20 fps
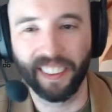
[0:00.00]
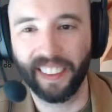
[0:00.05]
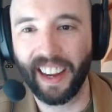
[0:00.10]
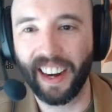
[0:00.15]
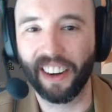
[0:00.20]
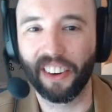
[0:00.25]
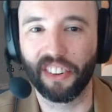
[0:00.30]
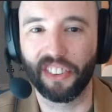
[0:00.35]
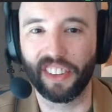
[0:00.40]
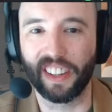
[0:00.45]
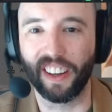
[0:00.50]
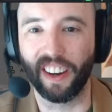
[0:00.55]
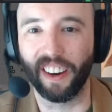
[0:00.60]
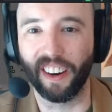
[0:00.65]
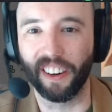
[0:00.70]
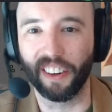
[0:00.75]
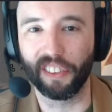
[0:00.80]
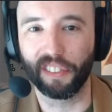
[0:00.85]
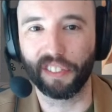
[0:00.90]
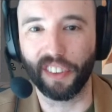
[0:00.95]
There's the
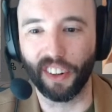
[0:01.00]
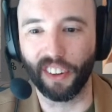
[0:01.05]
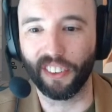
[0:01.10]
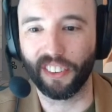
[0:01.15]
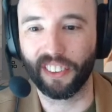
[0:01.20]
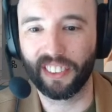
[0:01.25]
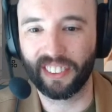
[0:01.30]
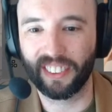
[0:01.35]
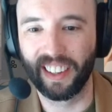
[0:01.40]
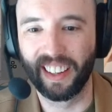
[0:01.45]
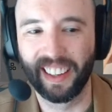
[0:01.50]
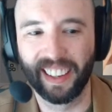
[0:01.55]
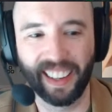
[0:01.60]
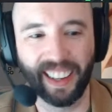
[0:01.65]
art, folks.